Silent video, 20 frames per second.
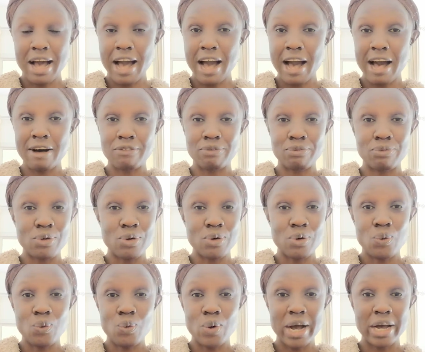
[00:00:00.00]
have
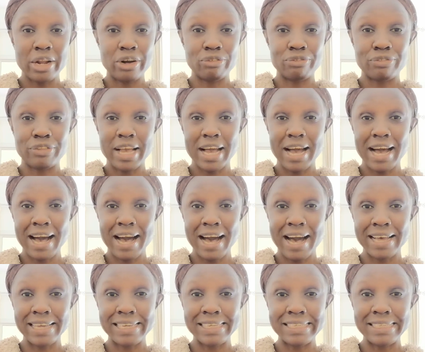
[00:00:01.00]
one of the
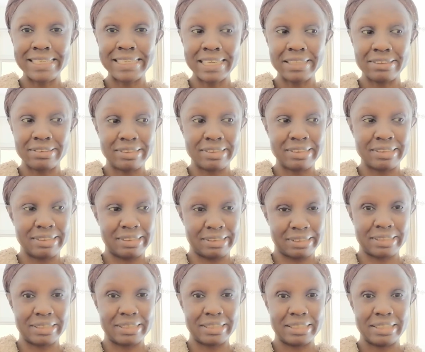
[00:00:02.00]
highest
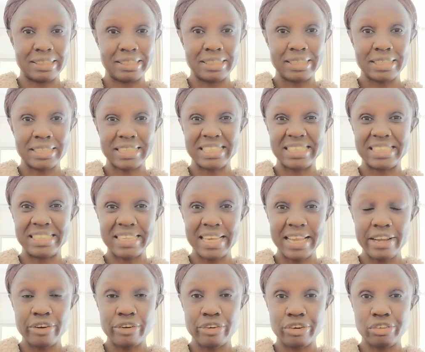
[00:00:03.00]

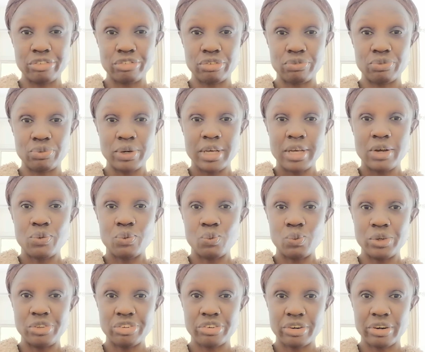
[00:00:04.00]
categories of
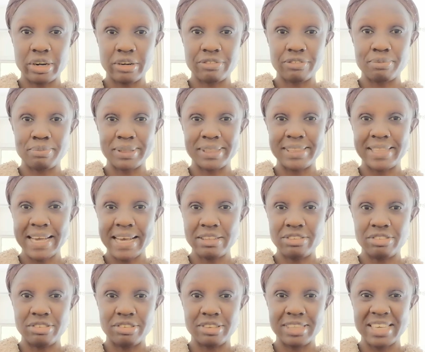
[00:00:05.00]
witchcraft, but
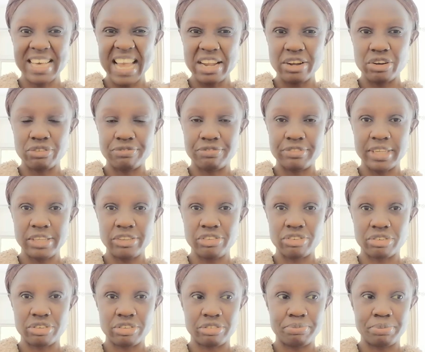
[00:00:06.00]
they're kind of
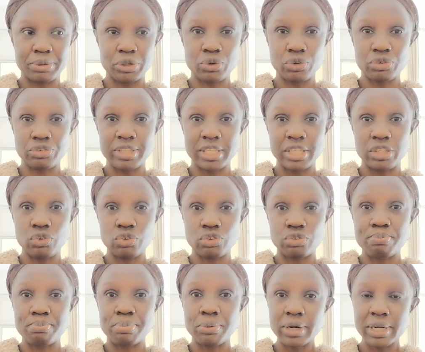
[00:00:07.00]
dangerous because they
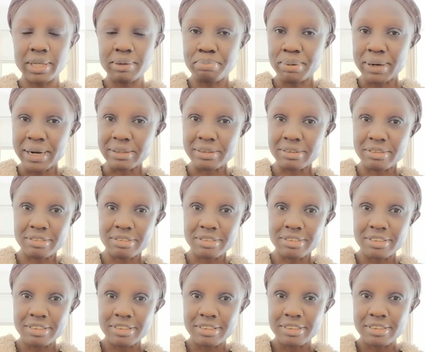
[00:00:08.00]
use body parts.
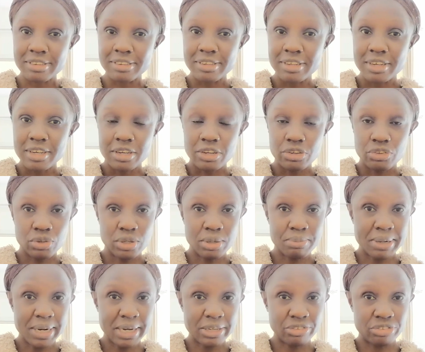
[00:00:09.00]
You
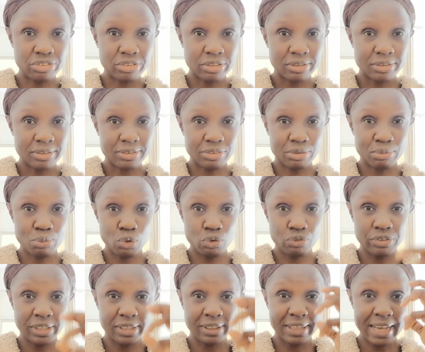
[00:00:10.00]
imagine
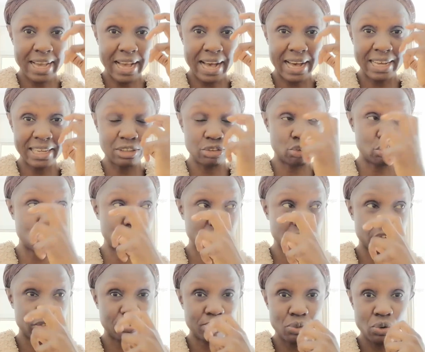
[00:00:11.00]
removing the eyes of
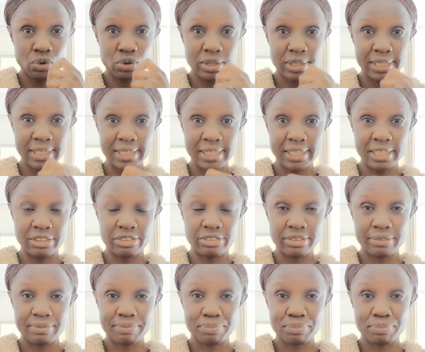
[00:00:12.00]
a small kid.